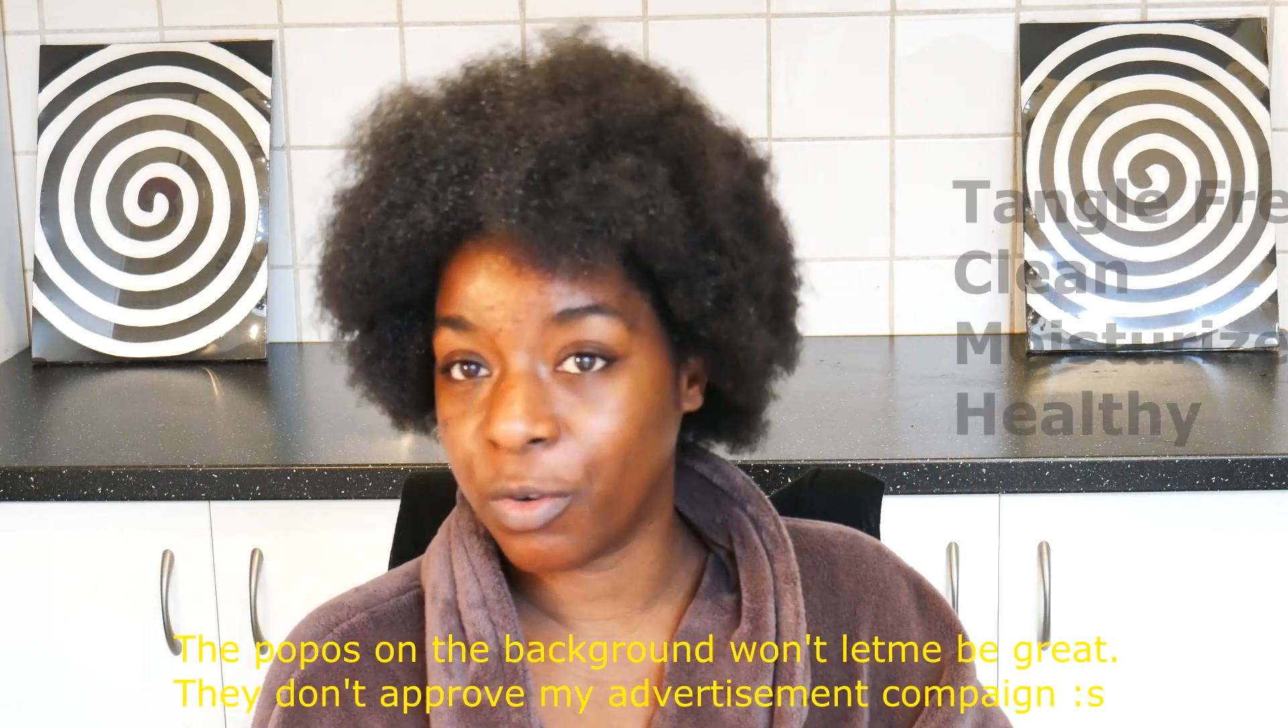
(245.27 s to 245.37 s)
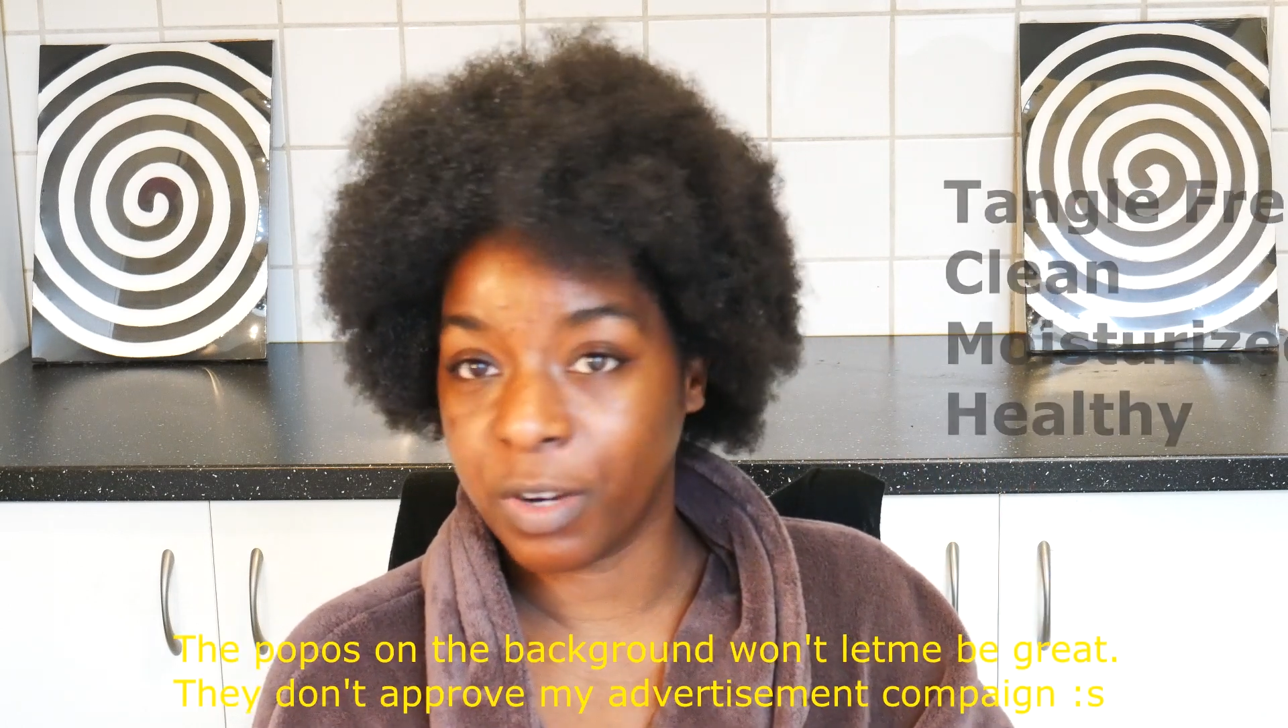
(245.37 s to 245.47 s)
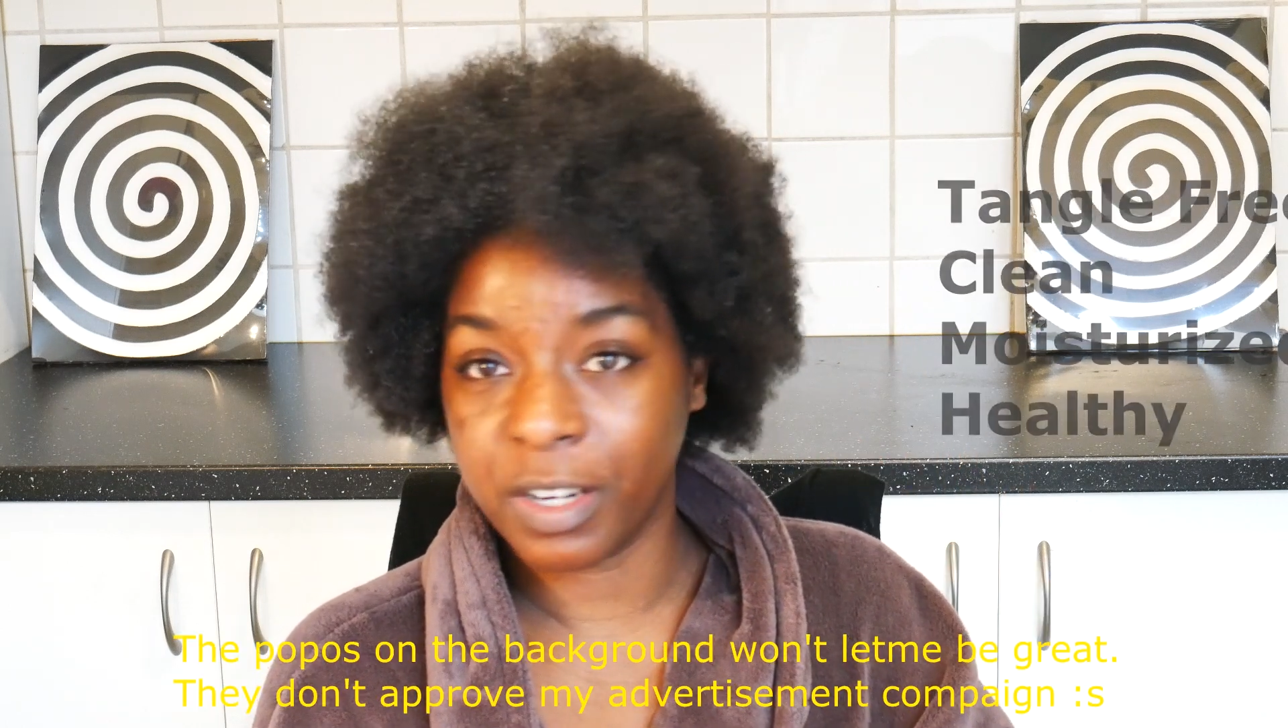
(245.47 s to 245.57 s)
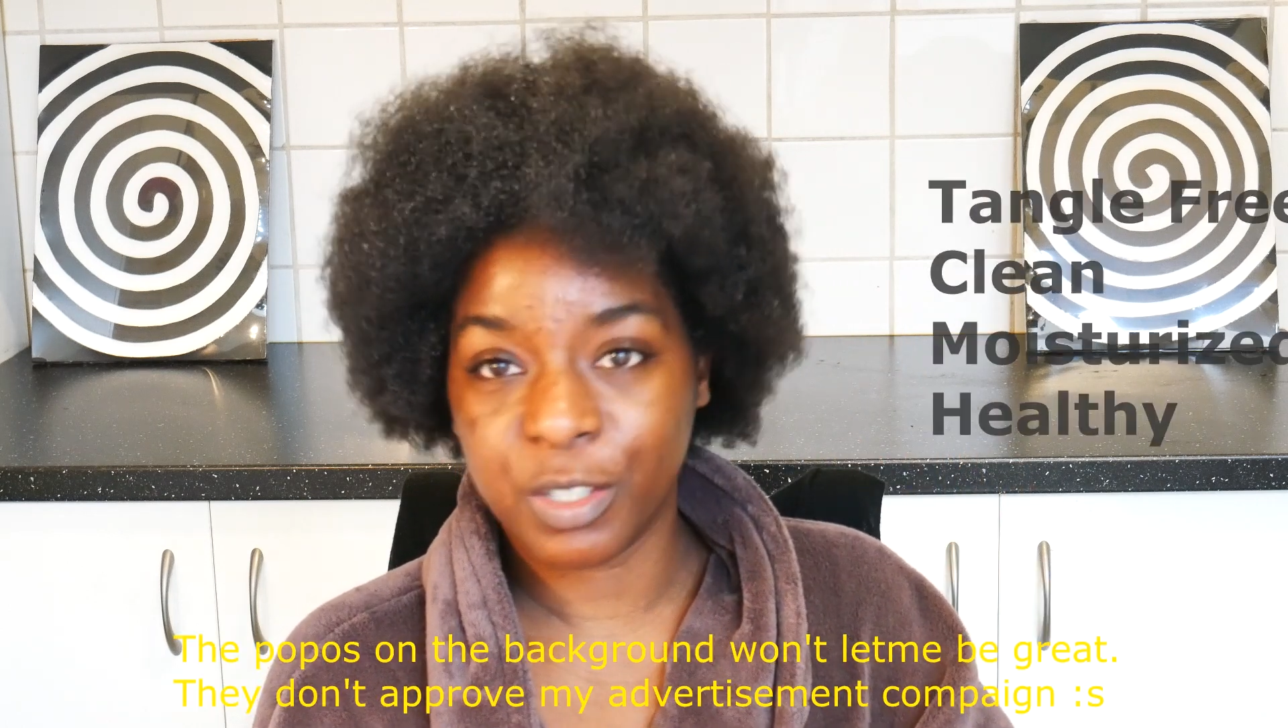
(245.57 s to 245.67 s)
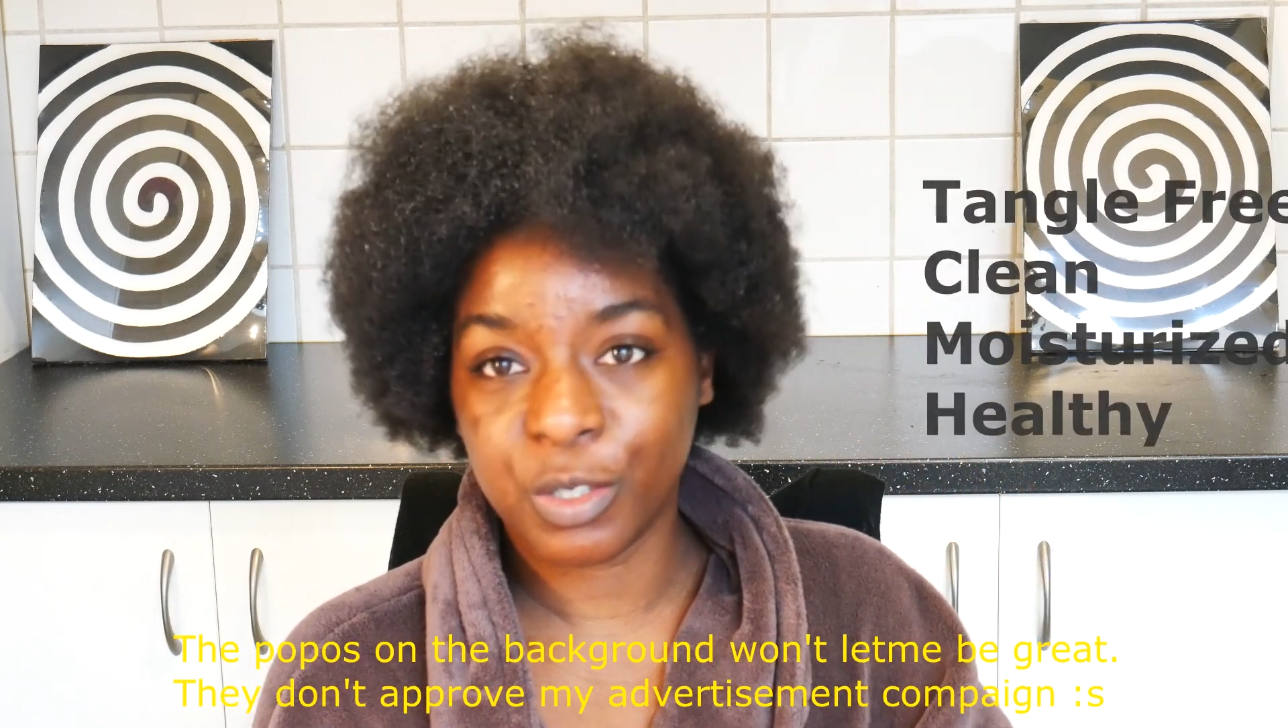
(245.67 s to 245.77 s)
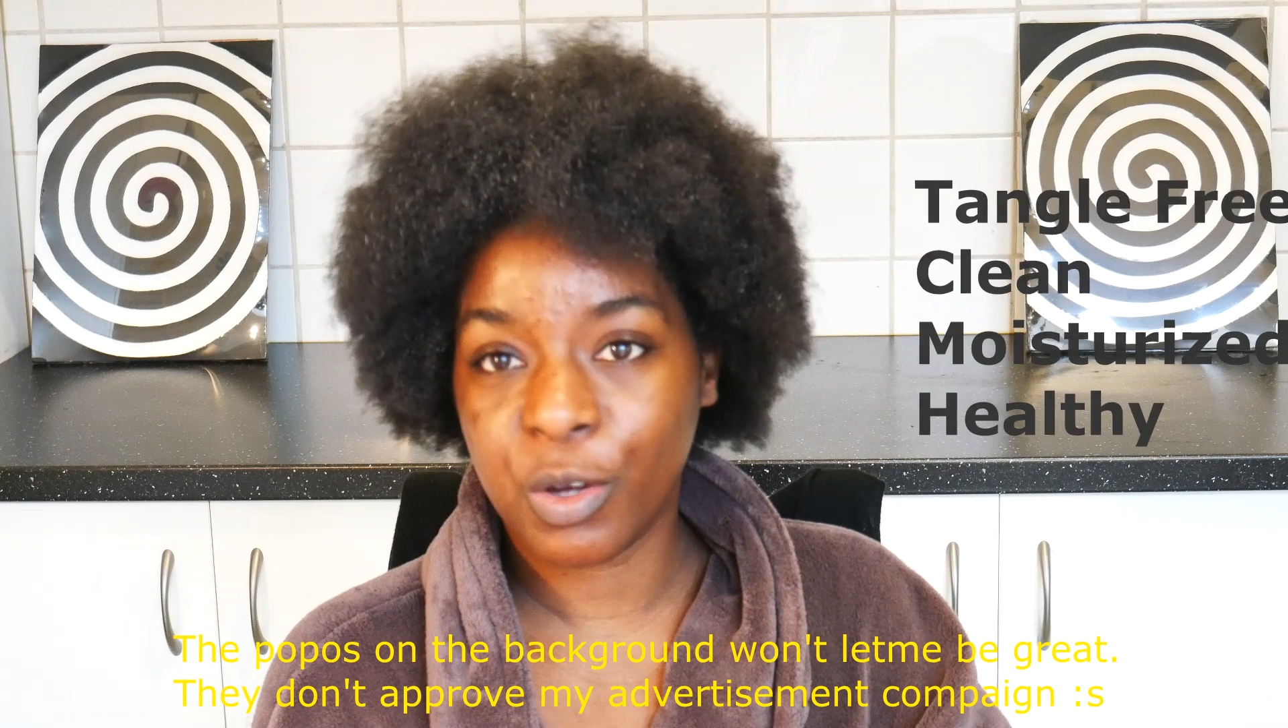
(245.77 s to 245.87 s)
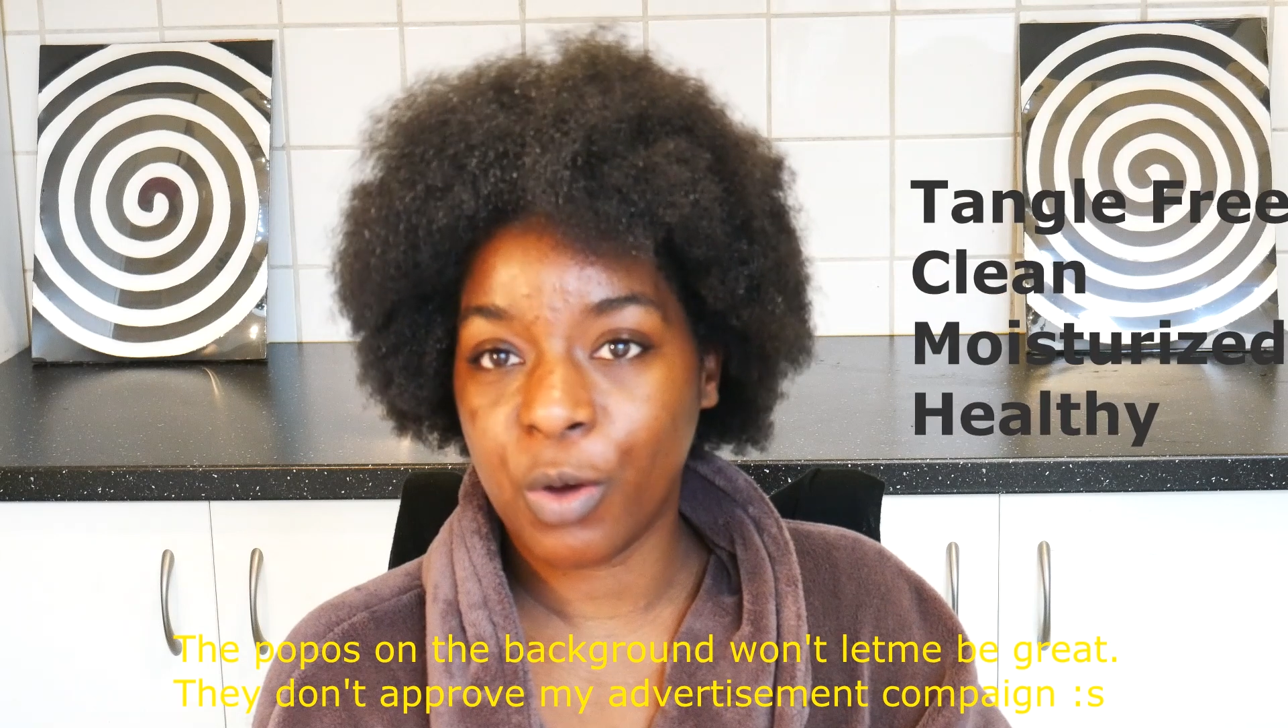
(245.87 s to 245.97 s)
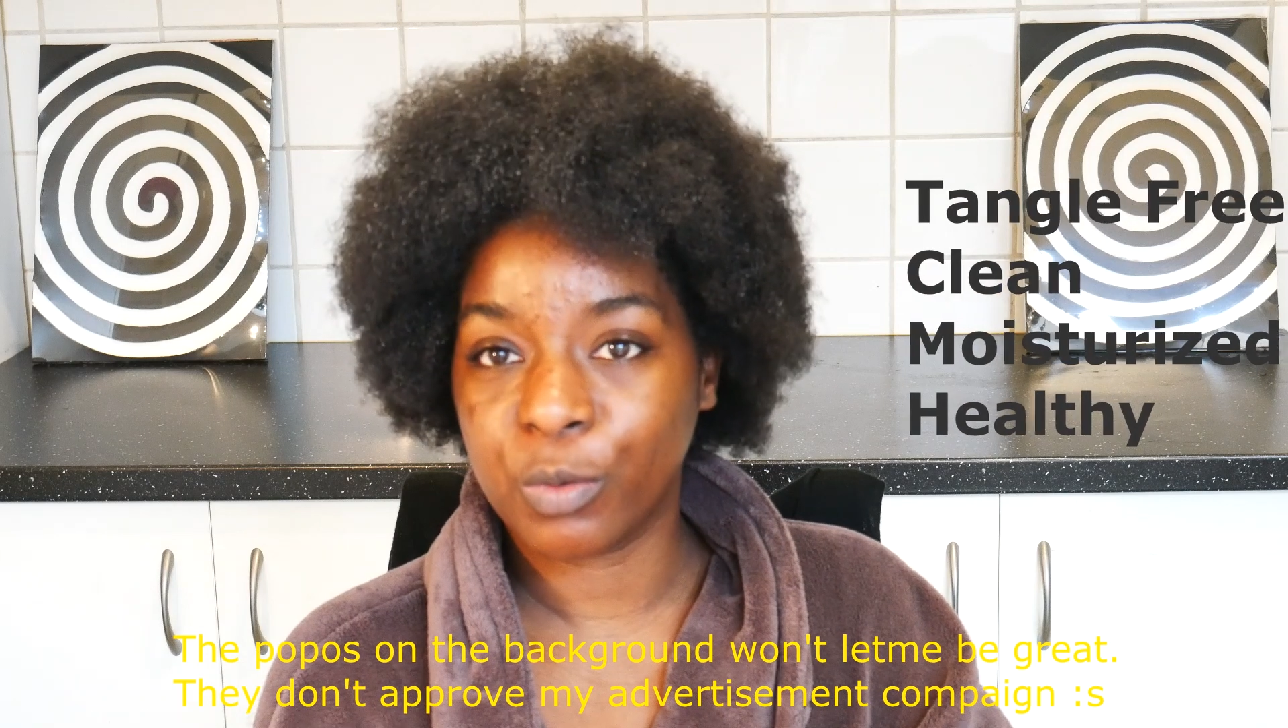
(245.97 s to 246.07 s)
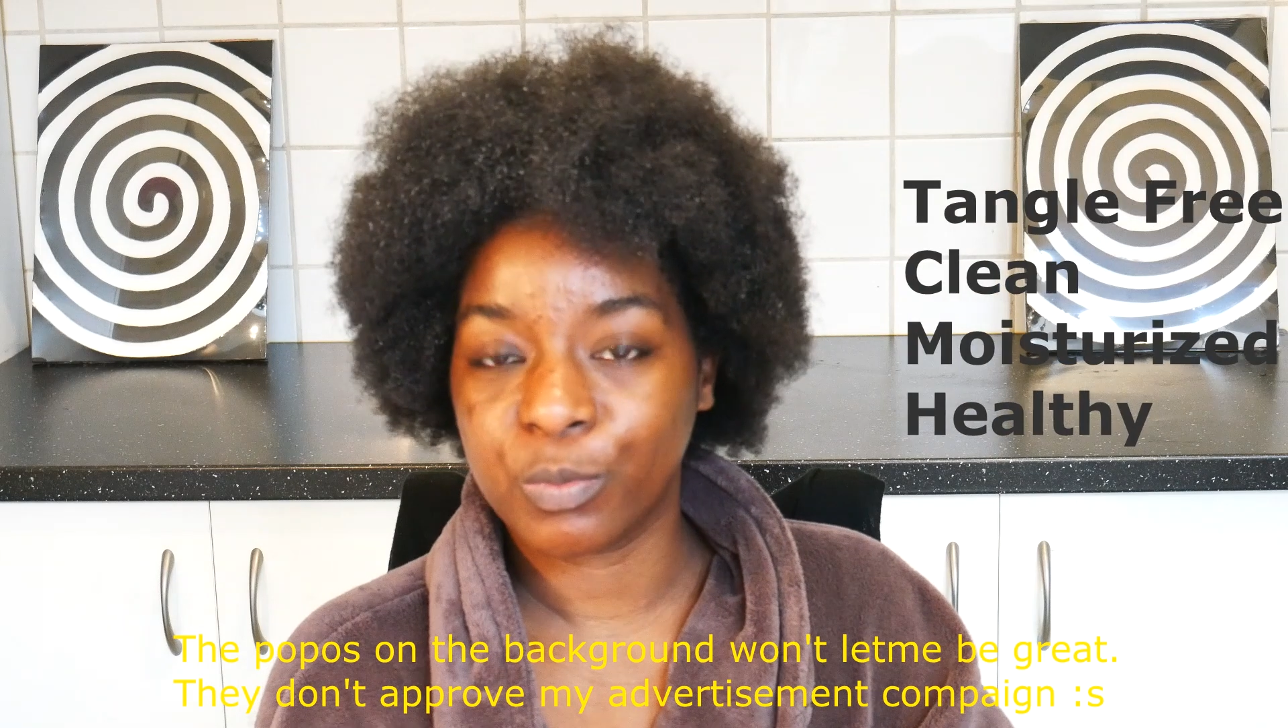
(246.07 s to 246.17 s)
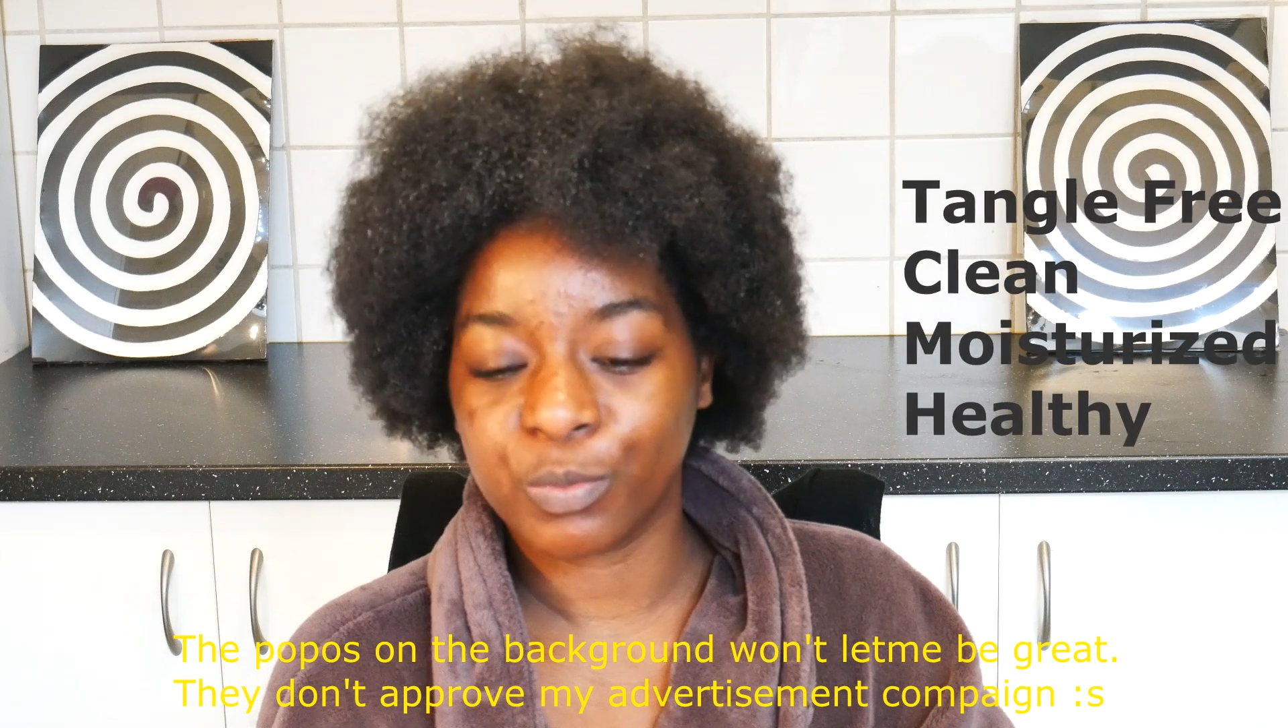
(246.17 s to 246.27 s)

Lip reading: ready to go.